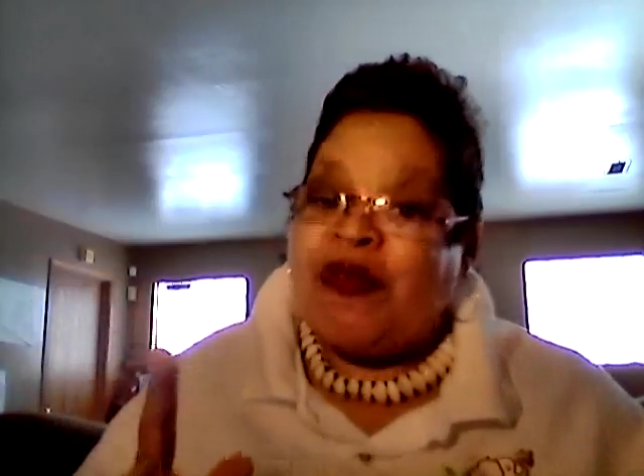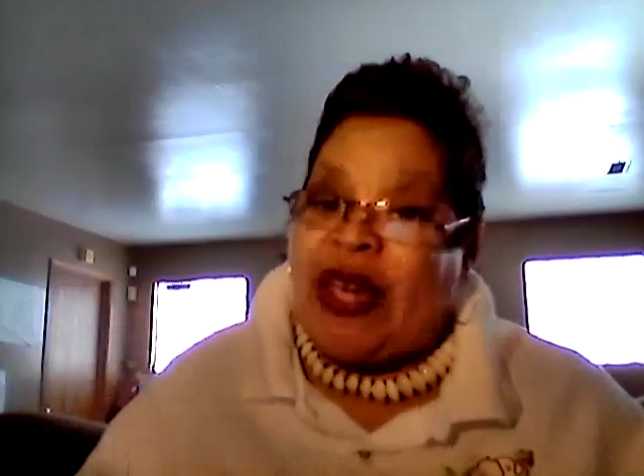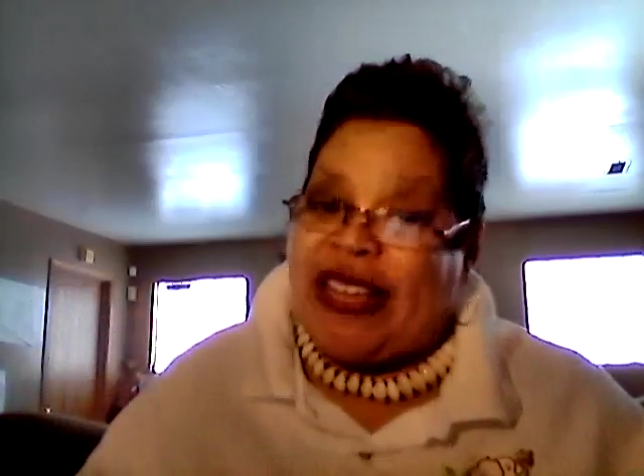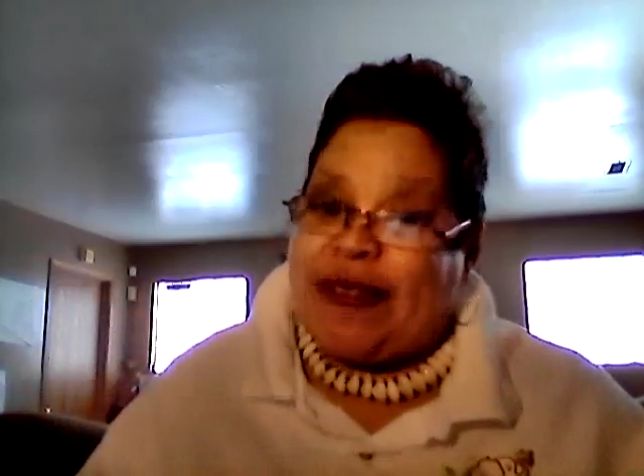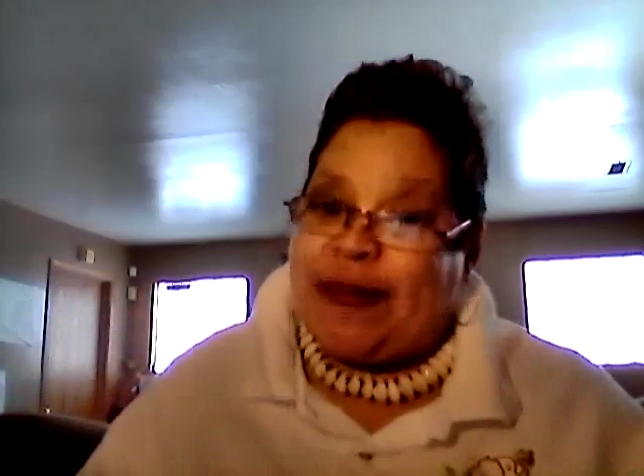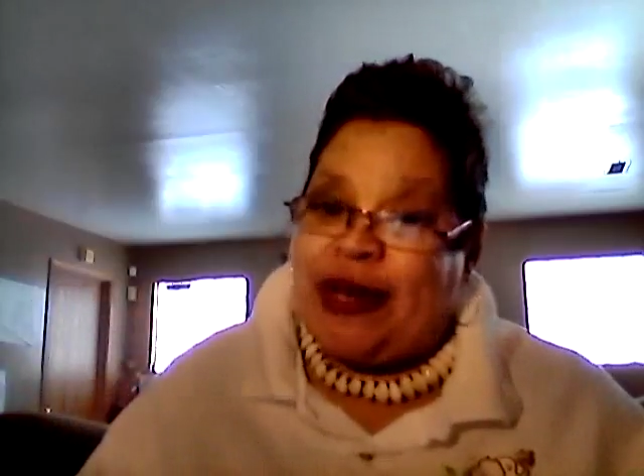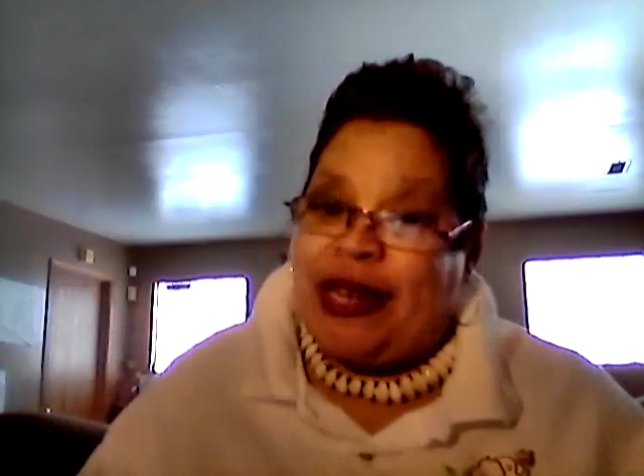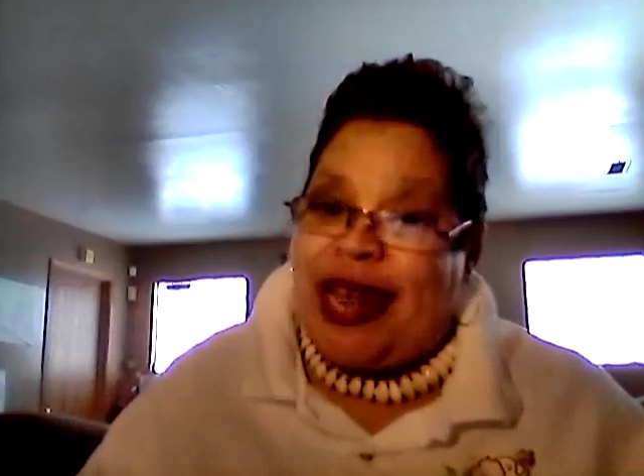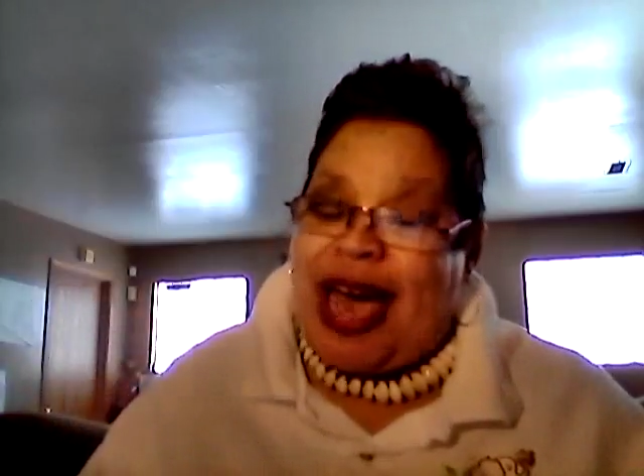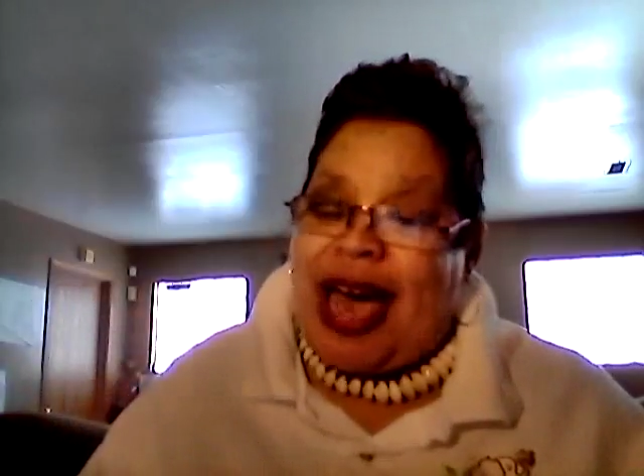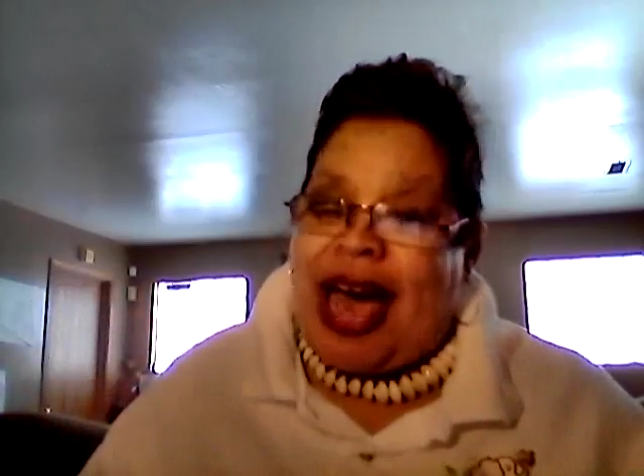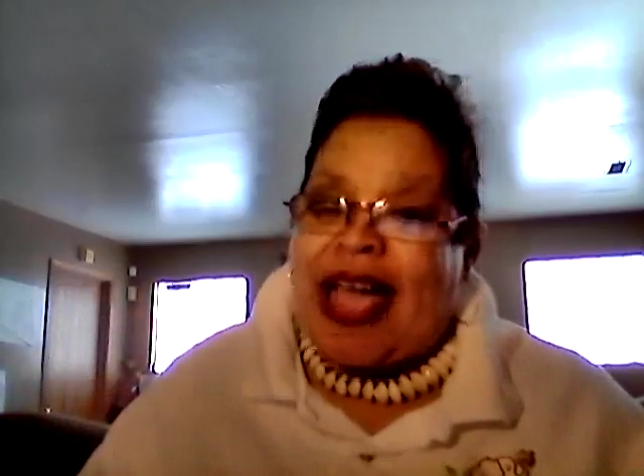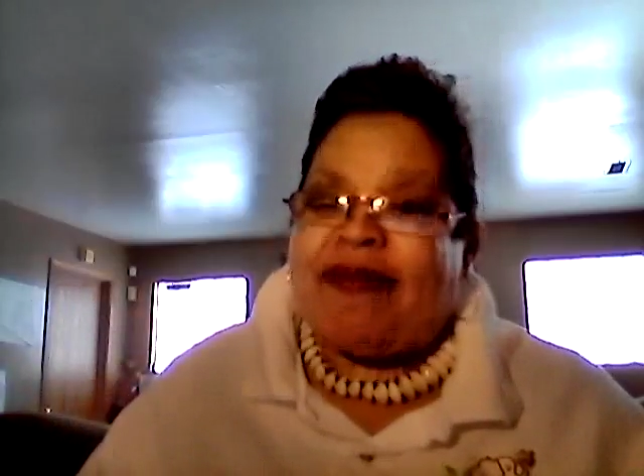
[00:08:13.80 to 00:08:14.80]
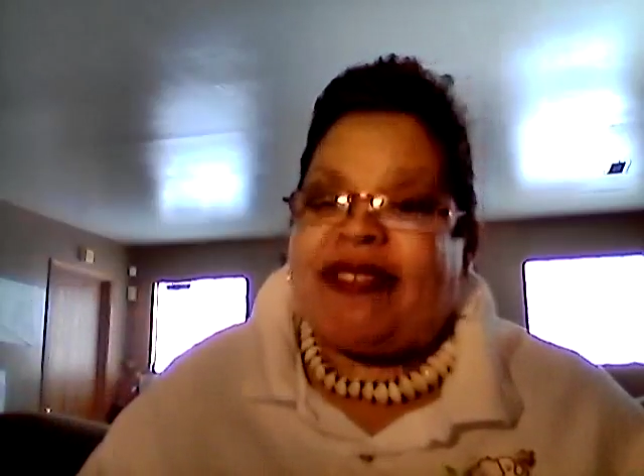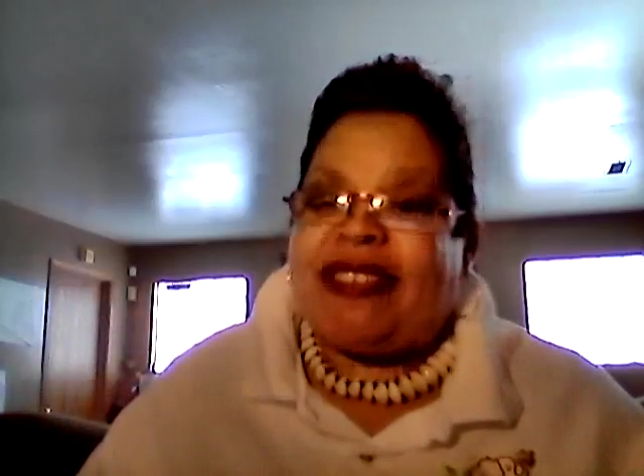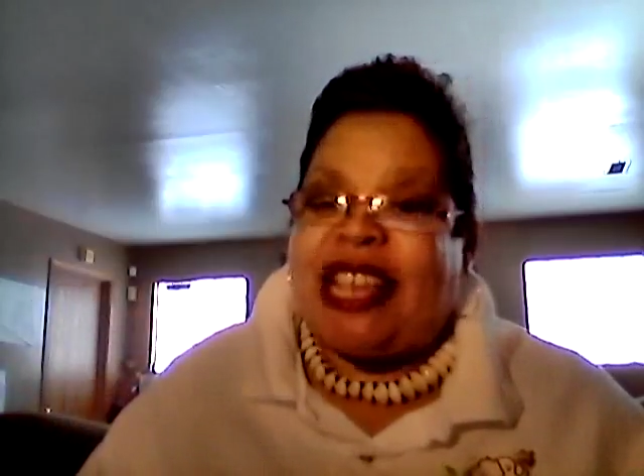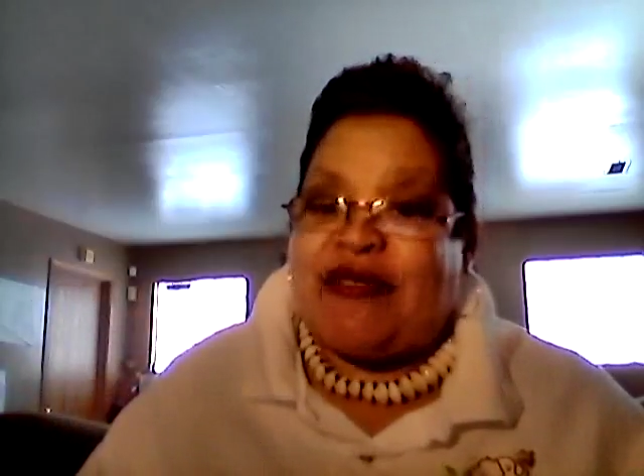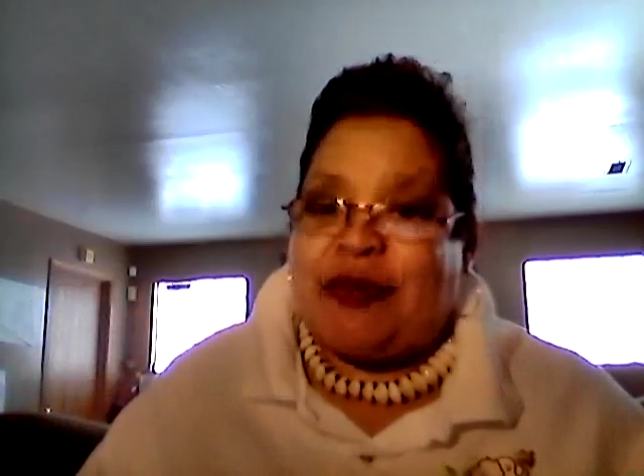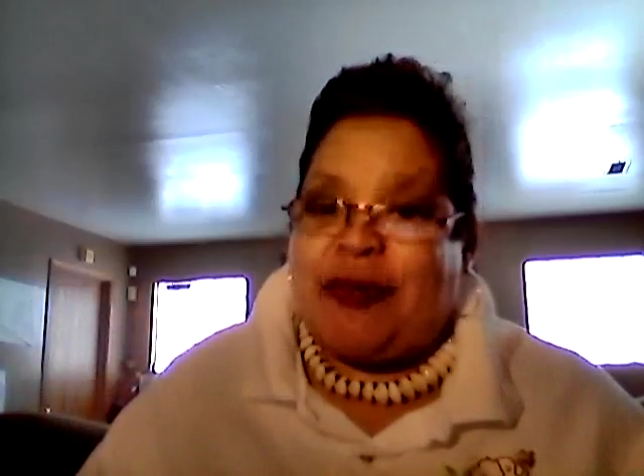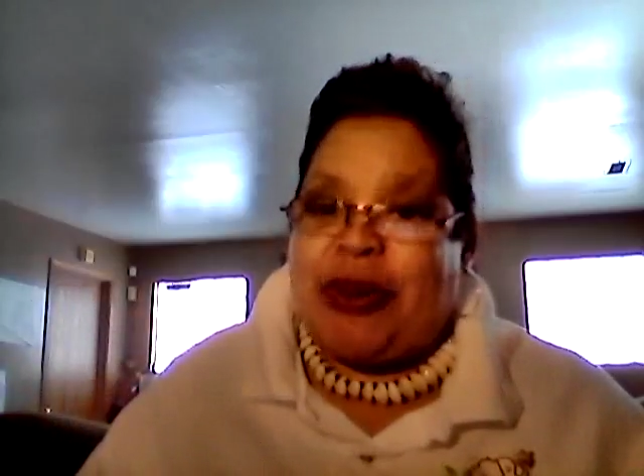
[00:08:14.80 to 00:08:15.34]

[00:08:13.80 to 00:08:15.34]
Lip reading: Facebook Live, 7